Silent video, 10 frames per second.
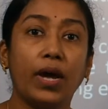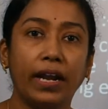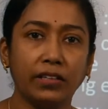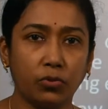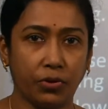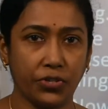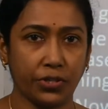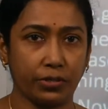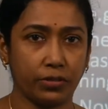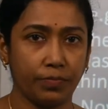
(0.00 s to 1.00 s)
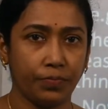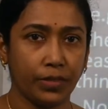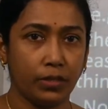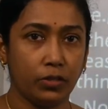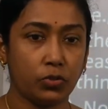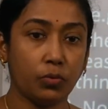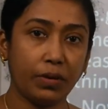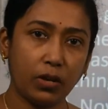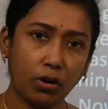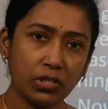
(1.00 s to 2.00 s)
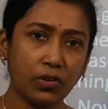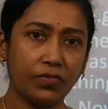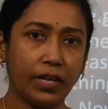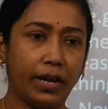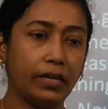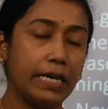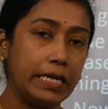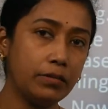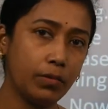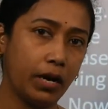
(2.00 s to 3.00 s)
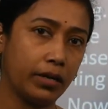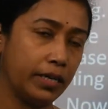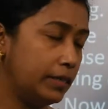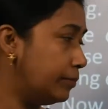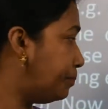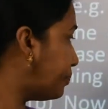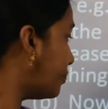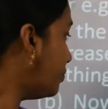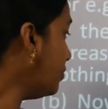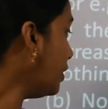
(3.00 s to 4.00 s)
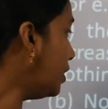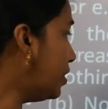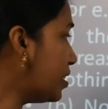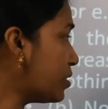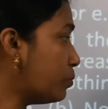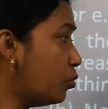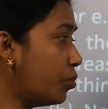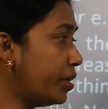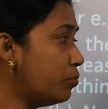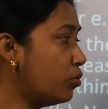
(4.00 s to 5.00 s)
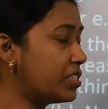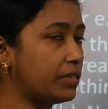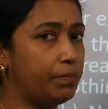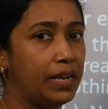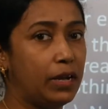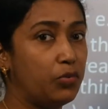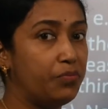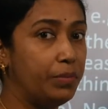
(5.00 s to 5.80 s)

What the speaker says: health conscious. So because of that, in market there is more and more supply of